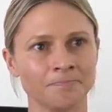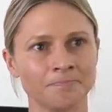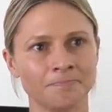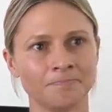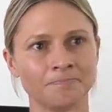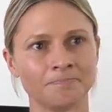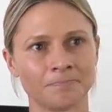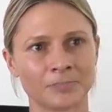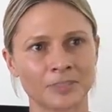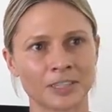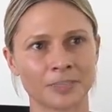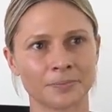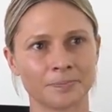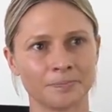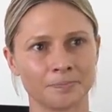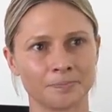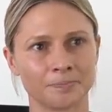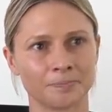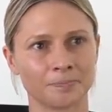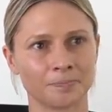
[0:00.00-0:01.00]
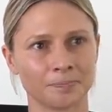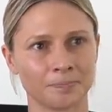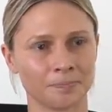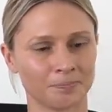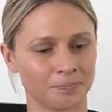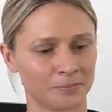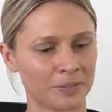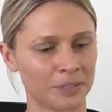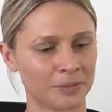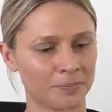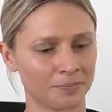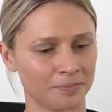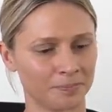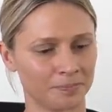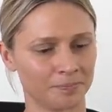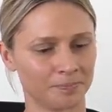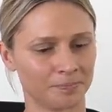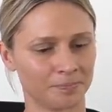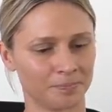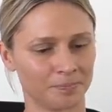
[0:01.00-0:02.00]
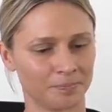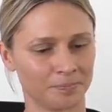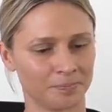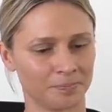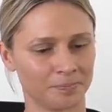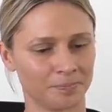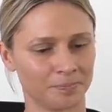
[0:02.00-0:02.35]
Yeah. Yeah. Cool. Yep.